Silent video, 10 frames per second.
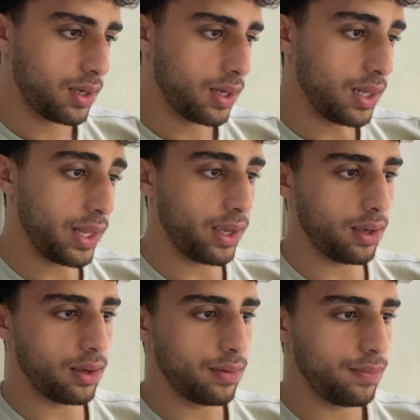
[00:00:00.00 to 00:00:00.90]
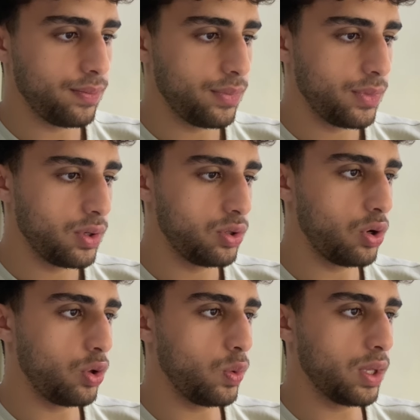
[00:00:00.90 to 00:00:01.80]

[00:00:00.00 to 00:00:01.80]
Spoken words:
click. So it will